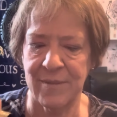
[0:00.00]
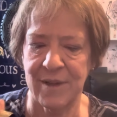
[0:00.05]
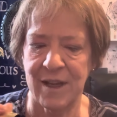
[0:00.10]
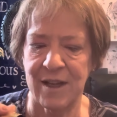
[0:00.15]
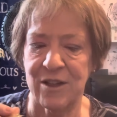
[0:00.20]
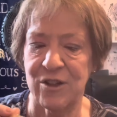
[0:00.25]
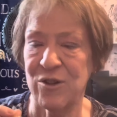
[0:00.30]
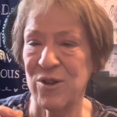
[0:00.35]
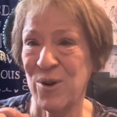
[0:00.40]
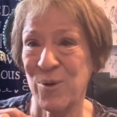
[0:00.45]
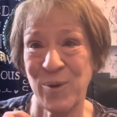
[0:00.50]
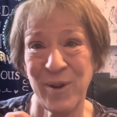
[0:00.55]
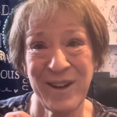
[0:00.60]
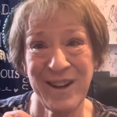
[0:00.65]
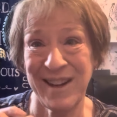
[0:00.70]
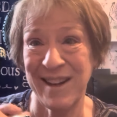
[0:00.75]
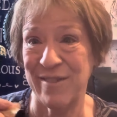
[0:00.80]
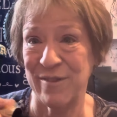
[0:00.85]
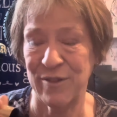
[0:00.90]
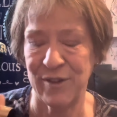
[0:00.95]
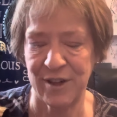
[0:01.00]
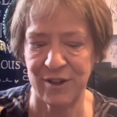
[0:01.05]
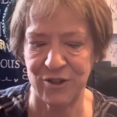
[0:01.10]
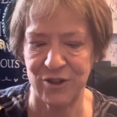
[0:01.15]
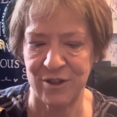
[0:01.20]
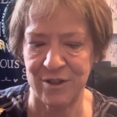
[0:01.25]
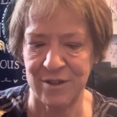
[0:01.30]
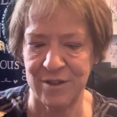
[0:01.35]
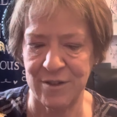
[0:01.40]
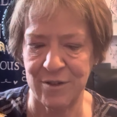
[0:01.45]
And you don't want eye
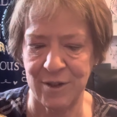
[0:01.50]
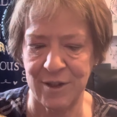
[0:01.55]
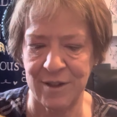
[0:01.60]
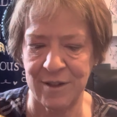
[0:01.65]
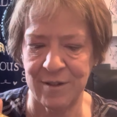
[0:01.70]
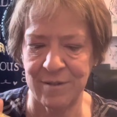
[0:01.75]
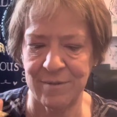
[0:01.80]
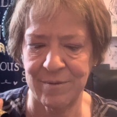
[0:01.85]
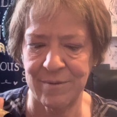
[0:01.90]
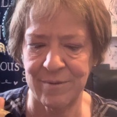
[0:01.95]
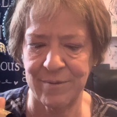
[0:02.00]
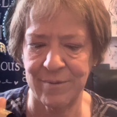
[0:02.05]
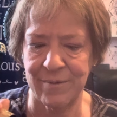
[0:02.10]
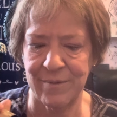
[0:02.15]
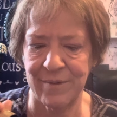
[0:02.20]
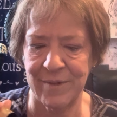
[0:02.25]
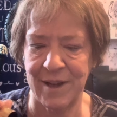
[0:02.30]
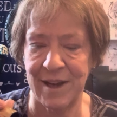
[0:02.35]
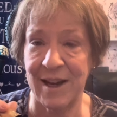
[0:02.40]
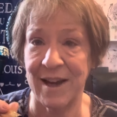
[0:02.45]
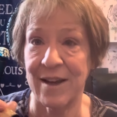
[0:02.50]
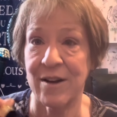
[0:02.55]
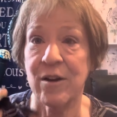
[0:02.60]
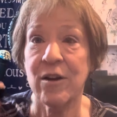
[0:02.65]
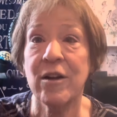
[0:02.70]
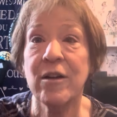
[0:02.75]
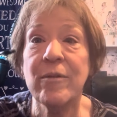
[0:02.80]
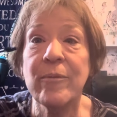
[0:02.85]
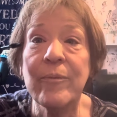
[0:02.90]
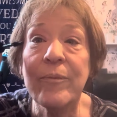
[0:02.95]
infections, okay? At
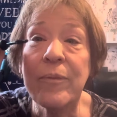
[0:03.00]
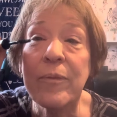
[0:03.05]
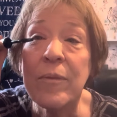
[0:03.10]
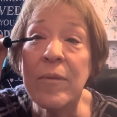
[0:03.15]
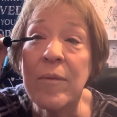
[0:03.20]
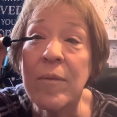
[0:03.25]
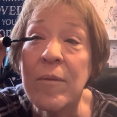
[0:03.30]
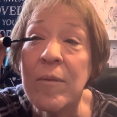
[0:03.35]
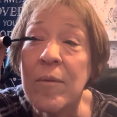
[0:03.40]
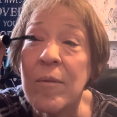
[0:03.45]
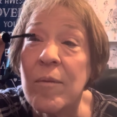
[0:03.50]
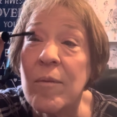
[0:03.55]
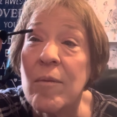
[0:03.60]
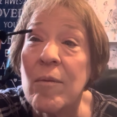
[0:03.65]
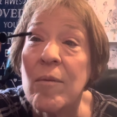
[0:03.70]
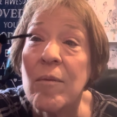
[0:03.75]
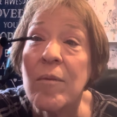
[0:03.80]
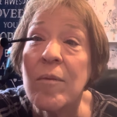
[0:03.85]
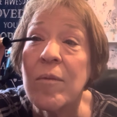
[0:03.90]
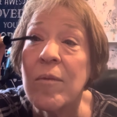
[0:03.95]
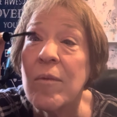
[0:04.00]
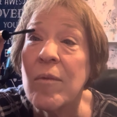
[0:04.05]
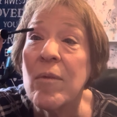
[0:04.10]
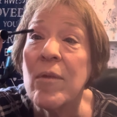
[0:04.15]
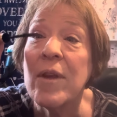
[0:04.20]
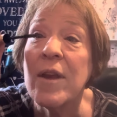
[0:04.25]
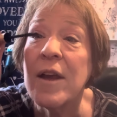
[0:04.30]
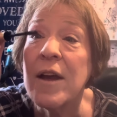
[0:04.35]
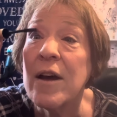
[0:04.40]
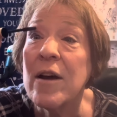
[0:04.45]
all.
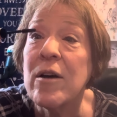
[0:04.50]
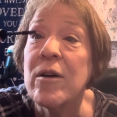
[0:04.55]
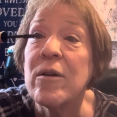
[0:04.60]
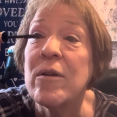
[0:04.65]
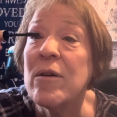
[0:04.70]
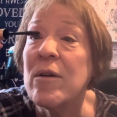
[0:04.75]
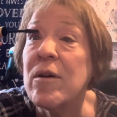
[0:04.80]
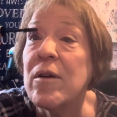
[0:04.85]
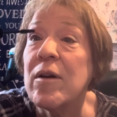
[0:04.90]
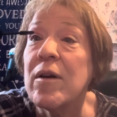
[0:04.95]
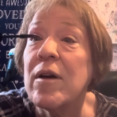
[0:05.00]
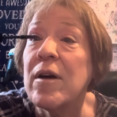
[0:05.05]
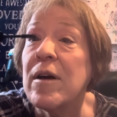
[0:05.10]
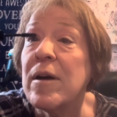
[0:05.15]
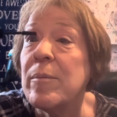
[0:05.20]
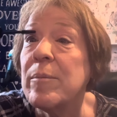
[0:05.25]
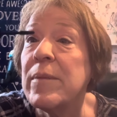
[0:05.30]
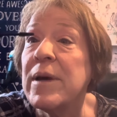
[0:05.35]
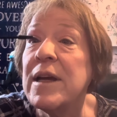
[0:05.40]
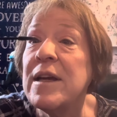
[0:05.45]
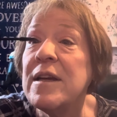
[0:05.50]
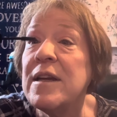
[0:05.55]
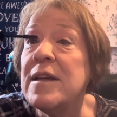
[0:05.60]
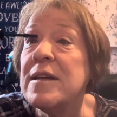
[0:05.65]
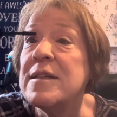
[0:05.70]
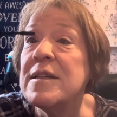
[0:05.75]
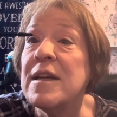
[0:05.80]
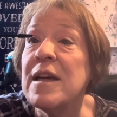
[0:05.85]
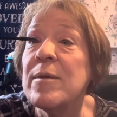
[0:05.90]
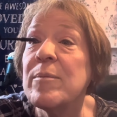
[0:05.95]
Now, I might
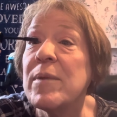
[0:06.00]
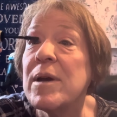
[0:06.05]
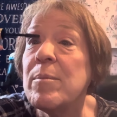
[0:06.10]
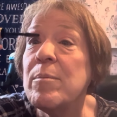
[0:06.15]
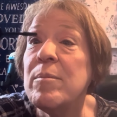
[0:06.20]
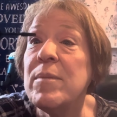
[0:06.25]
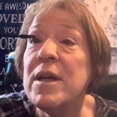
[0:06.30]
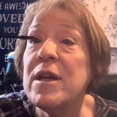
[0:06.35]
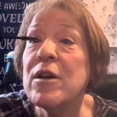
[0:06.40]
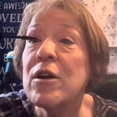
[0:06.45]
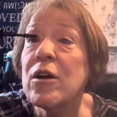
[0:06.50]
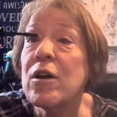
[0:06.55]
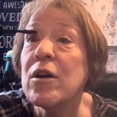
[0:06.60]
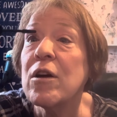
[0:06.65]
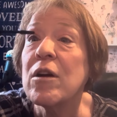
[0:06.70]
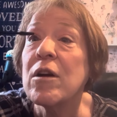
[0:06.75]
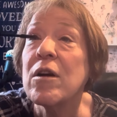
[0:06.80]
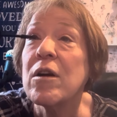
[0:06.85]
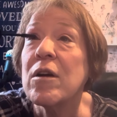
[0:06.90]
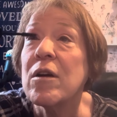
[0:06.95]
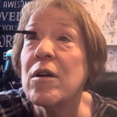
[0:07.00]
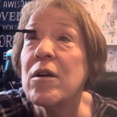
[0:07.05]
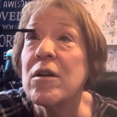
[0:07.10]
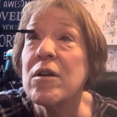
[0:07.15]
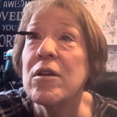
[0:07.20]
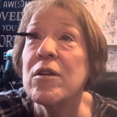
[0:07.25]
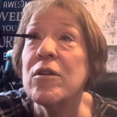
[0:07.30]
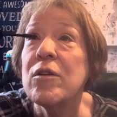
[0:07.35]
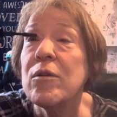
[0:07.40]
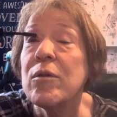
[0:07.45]
need to get my mirror
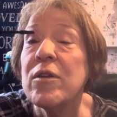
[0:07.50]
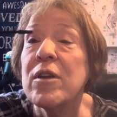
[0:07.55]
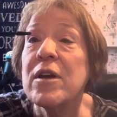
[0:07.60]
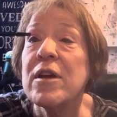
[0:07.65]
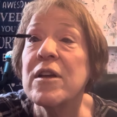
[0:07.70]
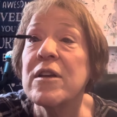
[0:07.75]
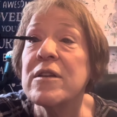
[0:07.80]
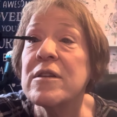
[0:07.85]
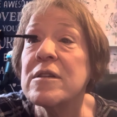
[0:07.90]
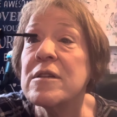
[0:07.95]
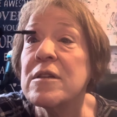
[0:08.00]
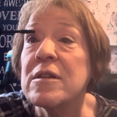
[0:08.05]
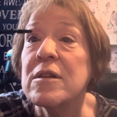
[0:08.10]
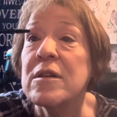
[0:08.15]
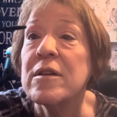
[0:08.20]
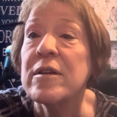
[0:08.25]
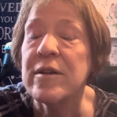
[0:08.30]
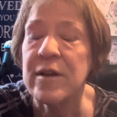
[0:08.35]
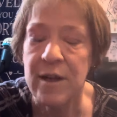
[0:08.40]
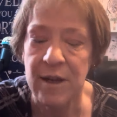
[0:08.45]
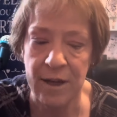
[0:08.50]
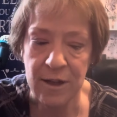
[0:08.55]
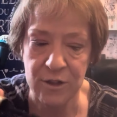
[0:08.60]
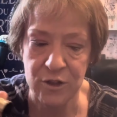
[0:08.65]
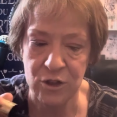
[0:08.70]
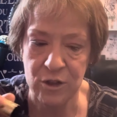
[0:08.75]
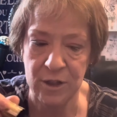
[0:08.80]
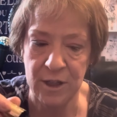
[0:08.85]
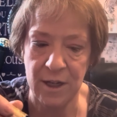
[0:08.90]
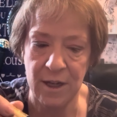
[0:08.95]
to do this.
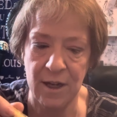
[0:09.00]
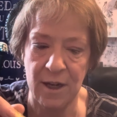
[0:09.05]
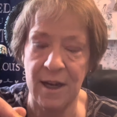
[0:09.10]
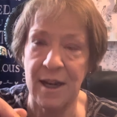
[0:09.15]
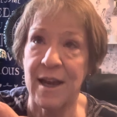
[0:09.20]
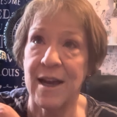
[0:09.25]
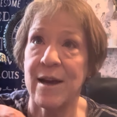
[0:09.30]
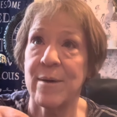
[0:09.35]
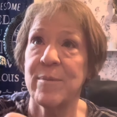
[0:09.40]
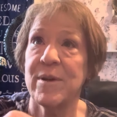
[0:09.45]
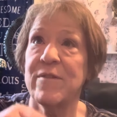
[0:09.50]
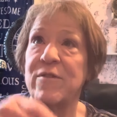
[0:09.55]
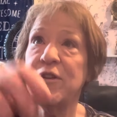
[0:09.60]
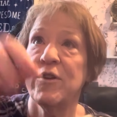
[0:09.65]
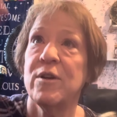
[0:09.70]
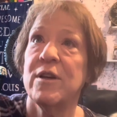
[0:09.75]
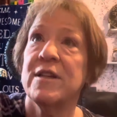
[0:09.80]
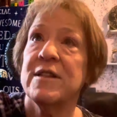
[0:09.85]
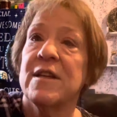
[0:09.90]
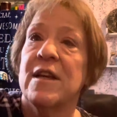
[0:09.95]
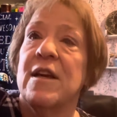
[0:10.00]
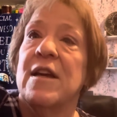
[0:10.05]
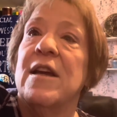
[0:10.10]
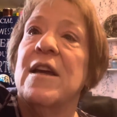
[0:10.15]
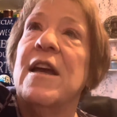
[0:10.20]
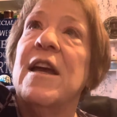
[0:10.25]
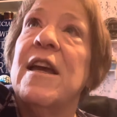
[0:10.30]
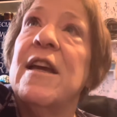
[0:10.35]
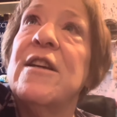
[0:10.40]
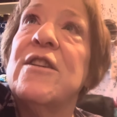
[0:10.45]
Actually, I am. If you guys
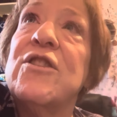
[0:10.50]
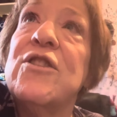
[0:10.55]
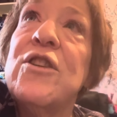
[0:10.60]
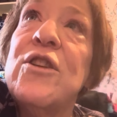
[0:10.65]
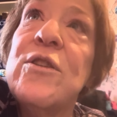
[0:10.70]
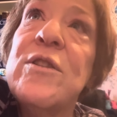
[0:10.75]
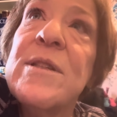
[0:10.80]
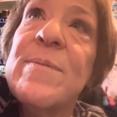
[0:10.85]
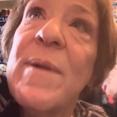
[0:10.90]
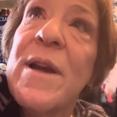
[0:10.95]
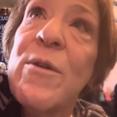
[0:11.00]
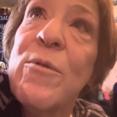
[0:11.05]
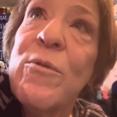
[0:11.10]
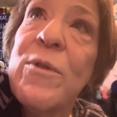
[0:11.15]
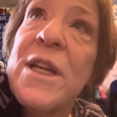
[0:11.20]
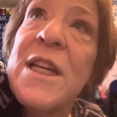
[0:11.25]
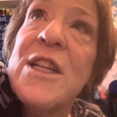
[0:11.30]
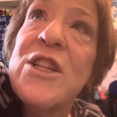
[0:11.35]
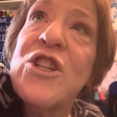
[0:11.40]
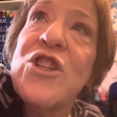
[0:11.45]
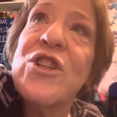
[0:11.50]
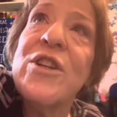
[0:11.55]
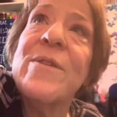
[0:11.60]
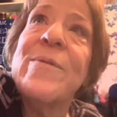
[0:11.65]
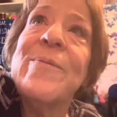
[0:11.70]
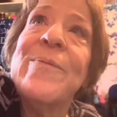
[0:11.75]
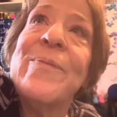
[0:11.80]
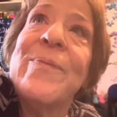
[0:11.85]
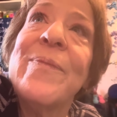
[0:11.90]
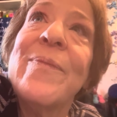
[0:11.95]
excuse my reach,
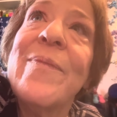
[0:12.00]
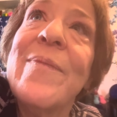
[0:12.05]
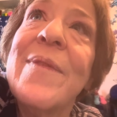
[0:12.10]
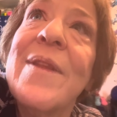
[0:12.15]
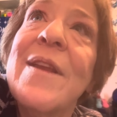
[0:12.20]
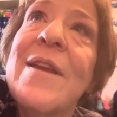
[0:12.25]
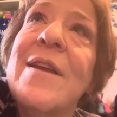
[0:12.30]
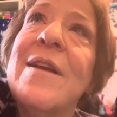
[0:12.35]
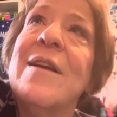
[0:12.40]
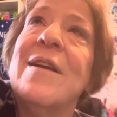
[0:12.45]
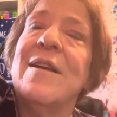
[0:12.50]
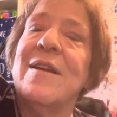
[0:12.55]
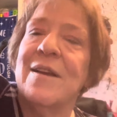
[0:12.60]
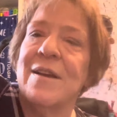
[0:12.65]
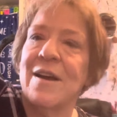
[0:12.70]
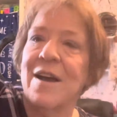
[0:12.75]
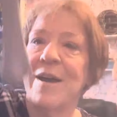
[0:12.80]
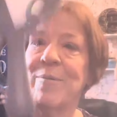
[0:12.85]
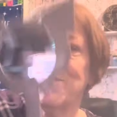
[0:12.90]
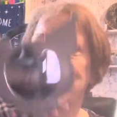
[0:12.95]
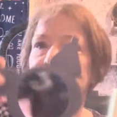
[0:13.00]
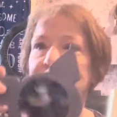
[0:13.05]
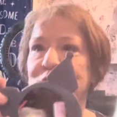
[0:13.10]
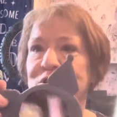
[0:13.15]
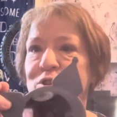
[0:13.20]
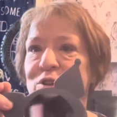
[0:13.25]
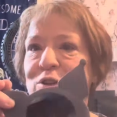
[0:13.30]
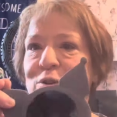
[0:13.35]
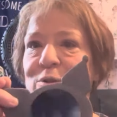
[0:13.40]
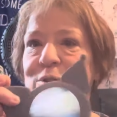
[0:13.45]
I'm going
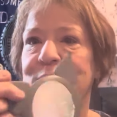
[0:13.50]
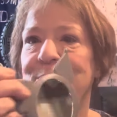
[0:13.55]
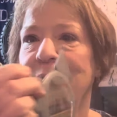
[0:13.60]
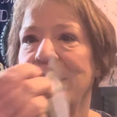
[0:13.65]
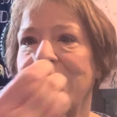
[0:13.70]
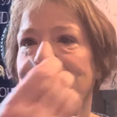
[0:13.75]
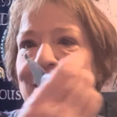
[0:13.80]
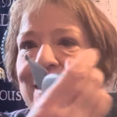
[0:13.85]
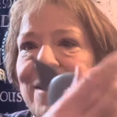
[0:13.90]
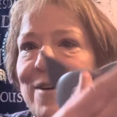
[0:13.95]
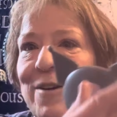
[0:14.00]
to use my